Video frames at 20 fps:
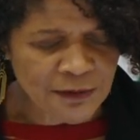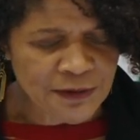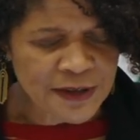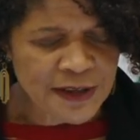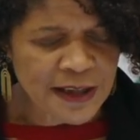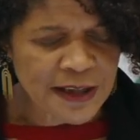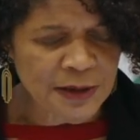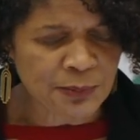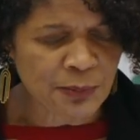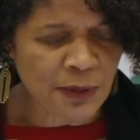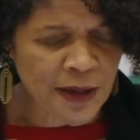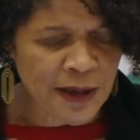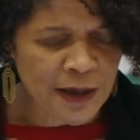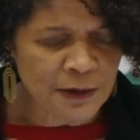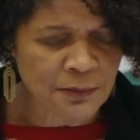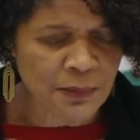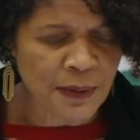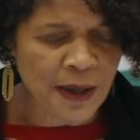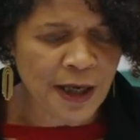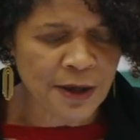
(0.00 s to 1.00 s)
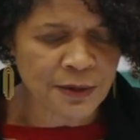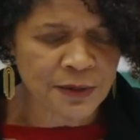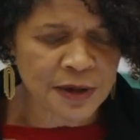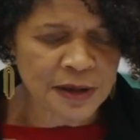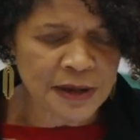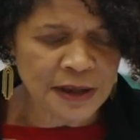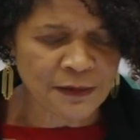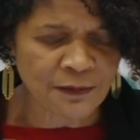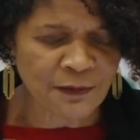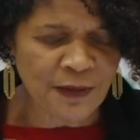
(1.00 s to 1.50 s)
Six billion
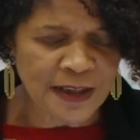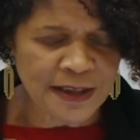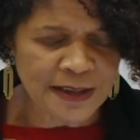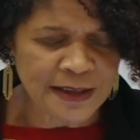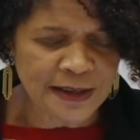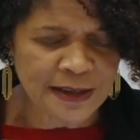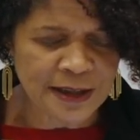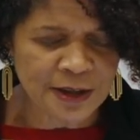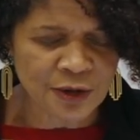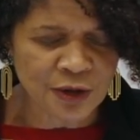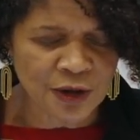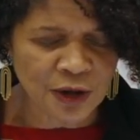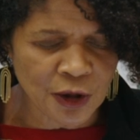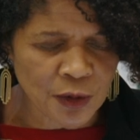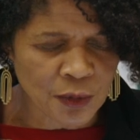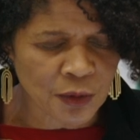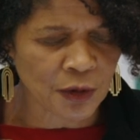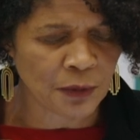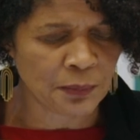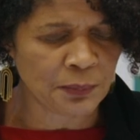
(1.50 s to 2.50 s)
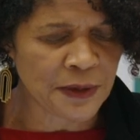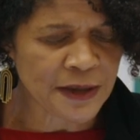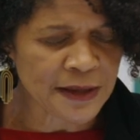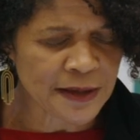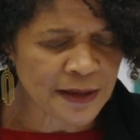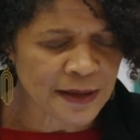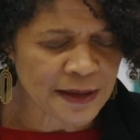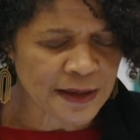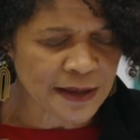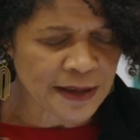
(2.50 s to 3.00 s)
pounds invested into local
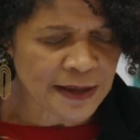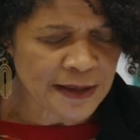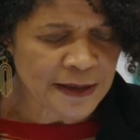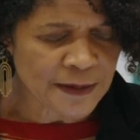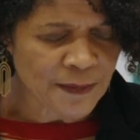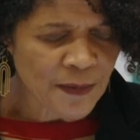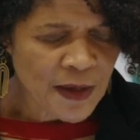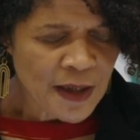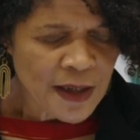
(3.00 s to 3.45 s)
businesses